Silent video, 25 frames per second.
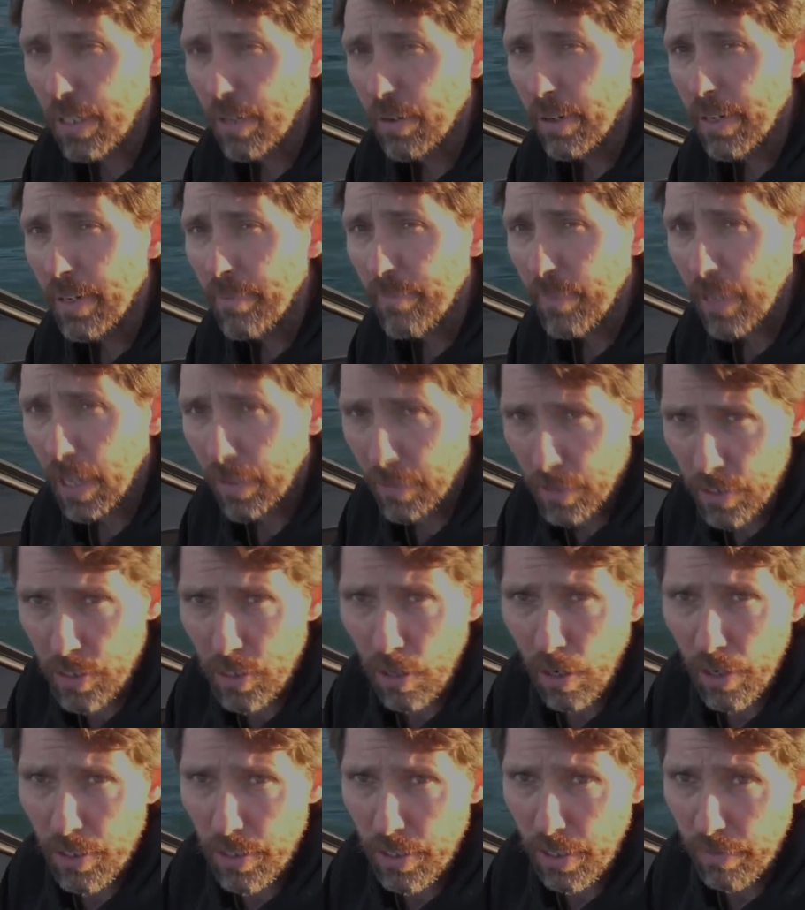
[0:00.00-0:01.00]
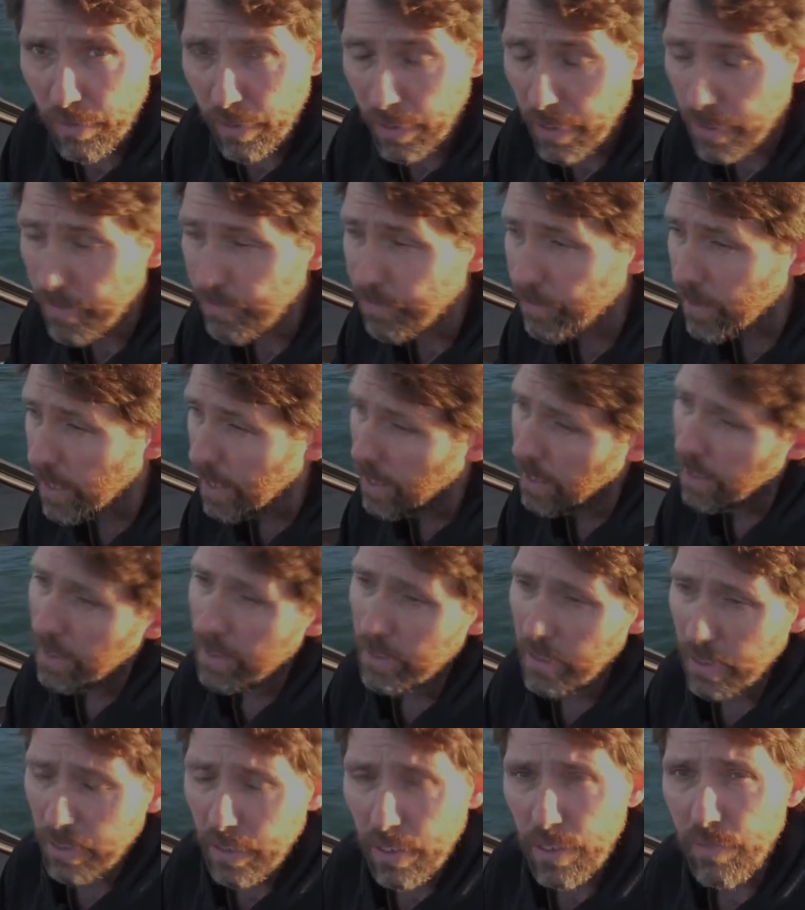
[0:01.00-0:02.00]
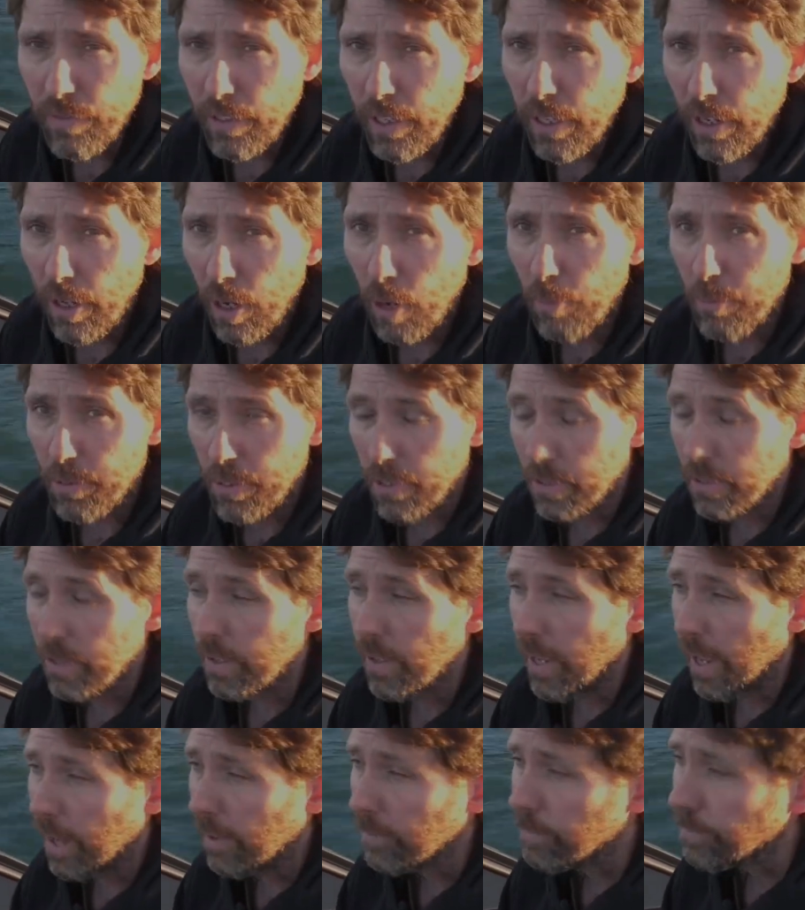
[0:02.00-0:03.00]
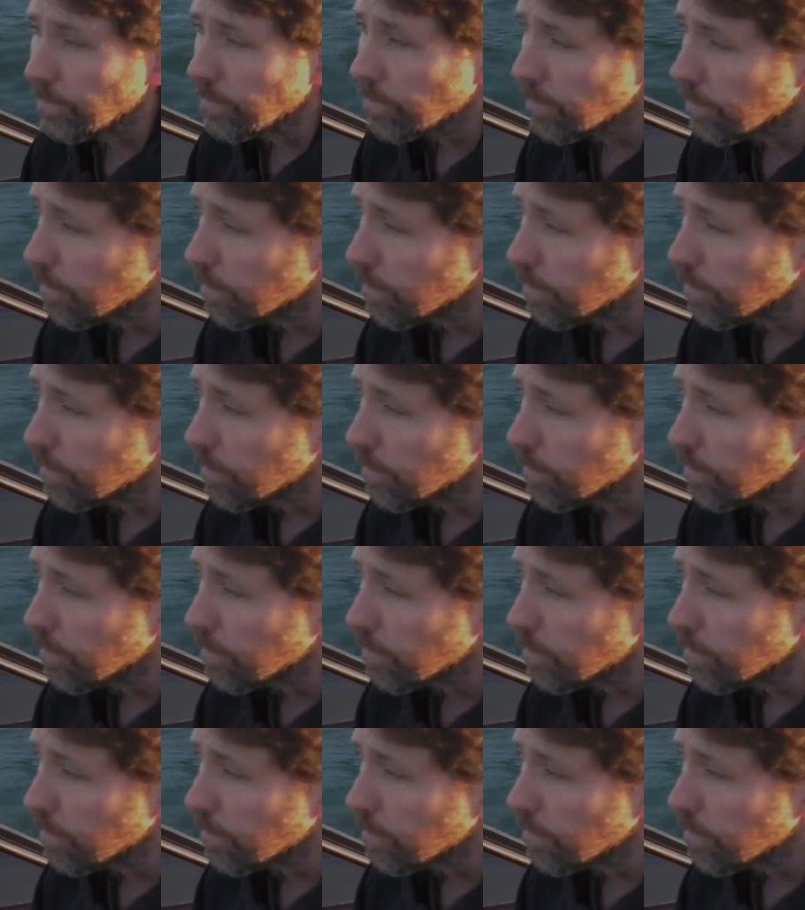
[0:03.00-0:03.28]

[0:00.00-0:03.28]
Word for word: steering, like this HyDrive unit, that this video helps you do that.